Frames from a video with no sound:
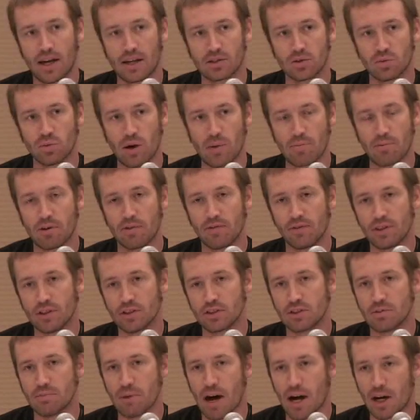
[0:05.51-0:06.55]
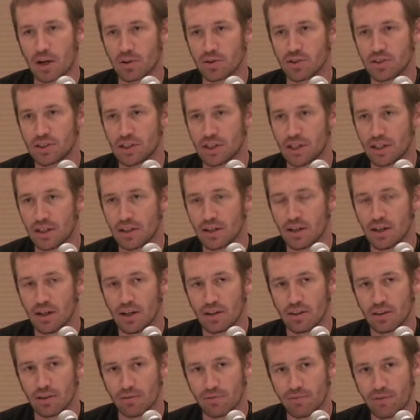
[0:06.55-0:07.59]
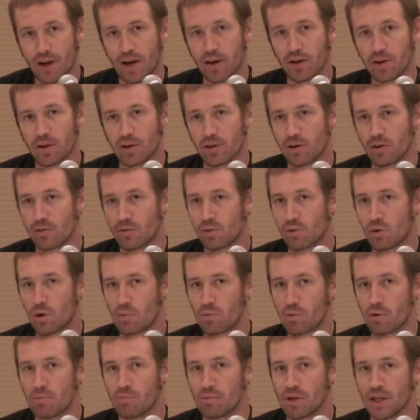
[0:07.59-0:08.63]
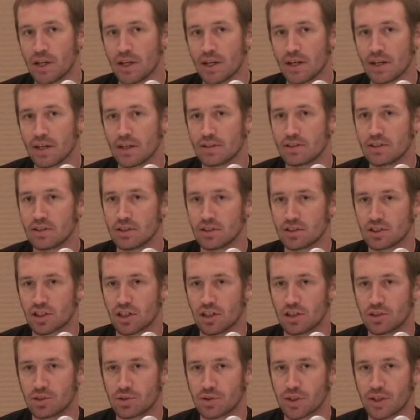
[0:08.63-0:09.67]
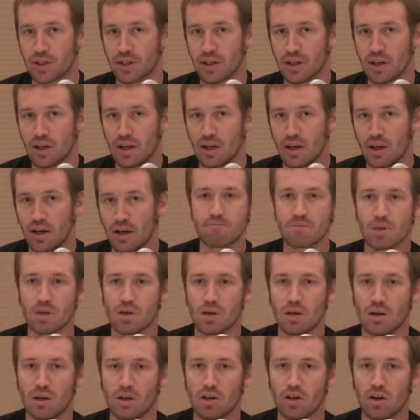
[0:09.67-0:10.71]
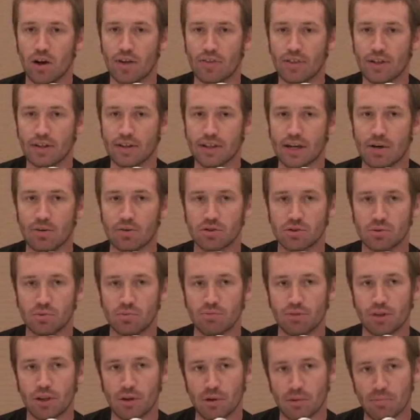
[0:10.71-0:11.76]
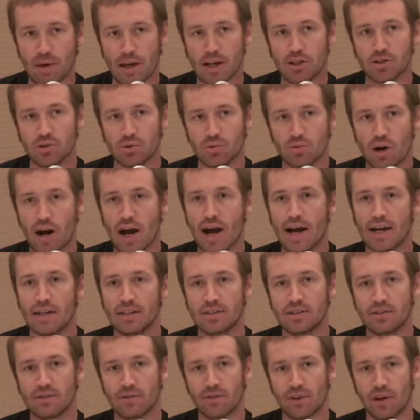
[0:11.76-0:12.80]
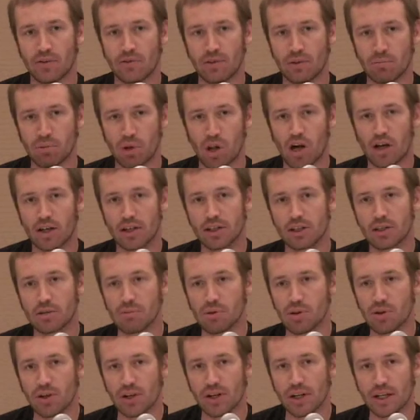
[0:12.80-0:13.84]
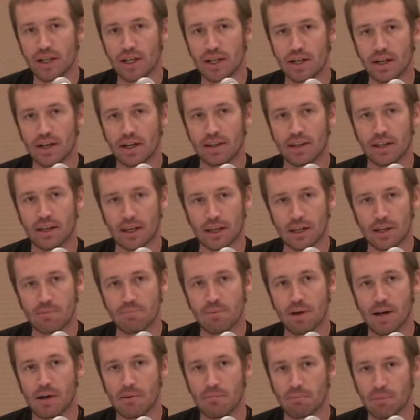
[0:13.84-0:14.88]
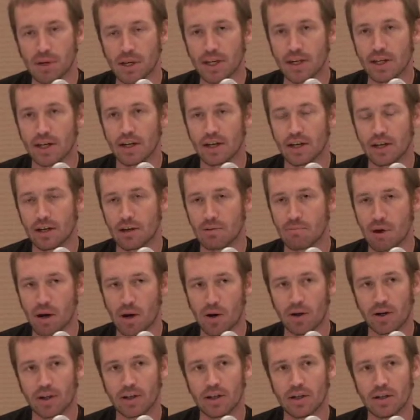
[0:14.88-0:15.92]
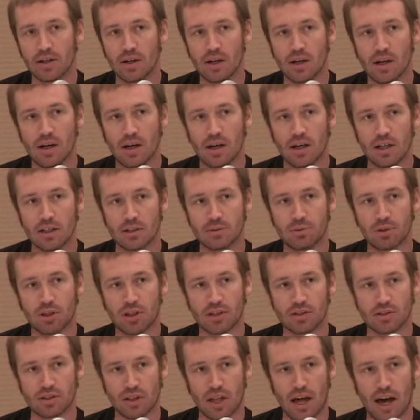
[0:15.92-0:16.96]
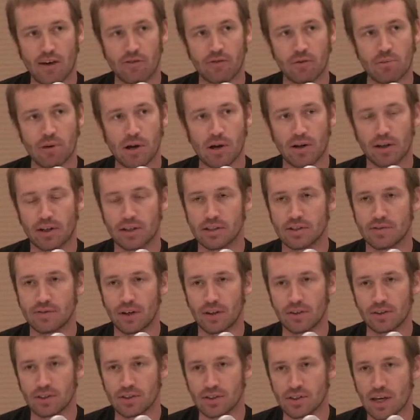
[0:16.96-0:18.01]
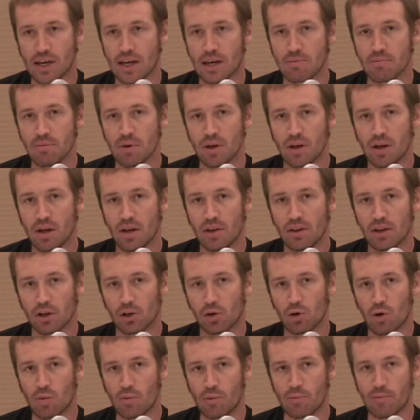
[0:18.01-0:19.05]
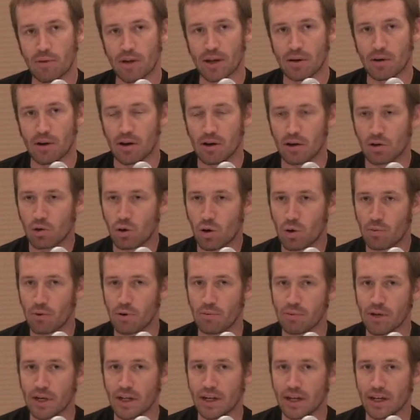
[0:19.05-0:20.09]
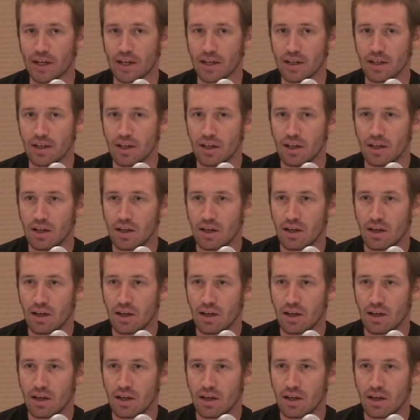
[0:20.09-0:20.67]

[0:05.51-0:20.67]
a weapon of this democracy, the failure of corporate media to this country. I think that was the major rise of the blogging community and the independent media in America, is because a lot of Americans felt the same. The corporate media